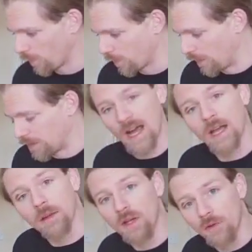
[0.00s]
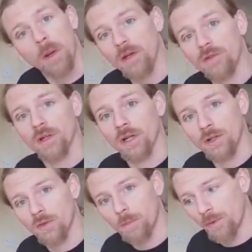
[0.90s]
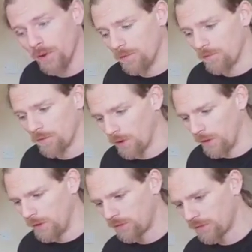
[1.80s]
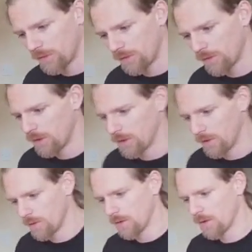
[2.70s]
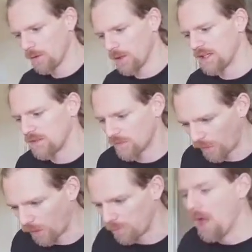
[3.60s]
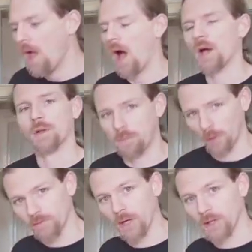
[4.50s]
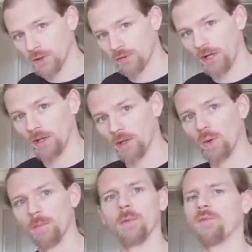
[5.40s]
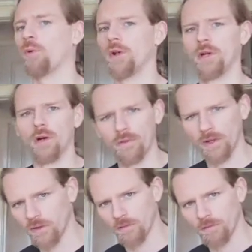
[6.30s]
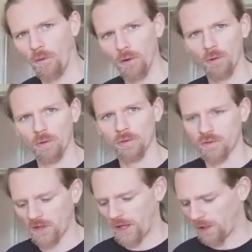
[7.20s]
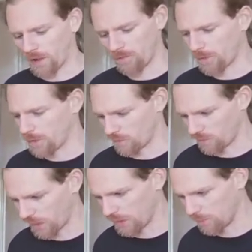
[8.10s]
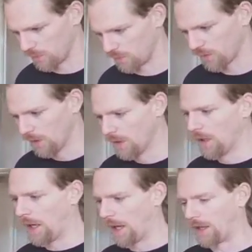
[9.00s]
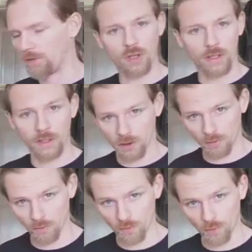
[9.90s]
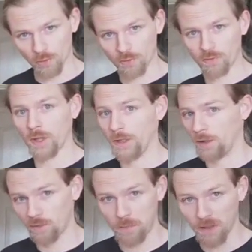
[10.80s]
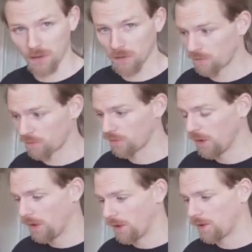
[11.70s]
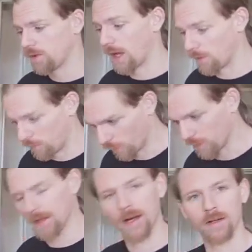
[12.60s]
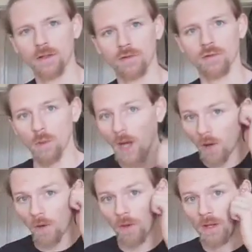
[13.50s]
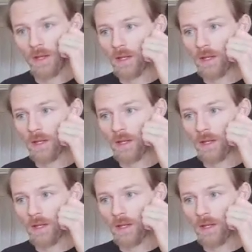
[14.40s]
The aim is basically to provide, in time, a complete range of training equipment. We've already got fencing foils and fencing sabres and training longswords, training spears. Now we've got the gladius as well.